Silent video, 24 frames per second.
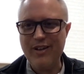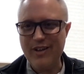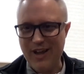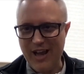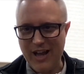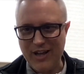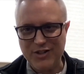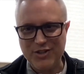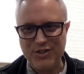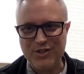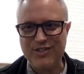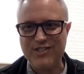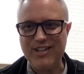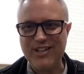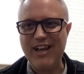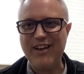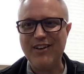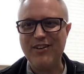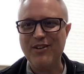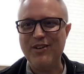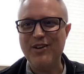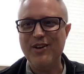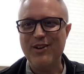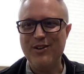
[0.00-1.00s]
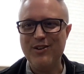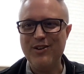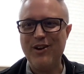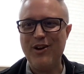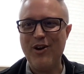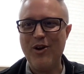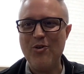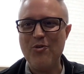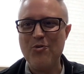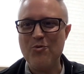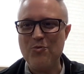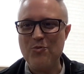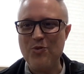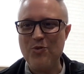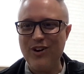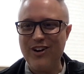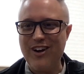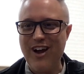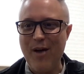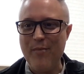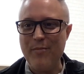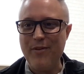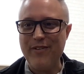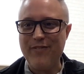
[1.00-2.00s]
as you said, you know, we're
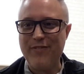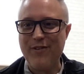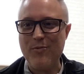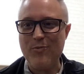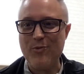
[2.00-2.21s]
coming from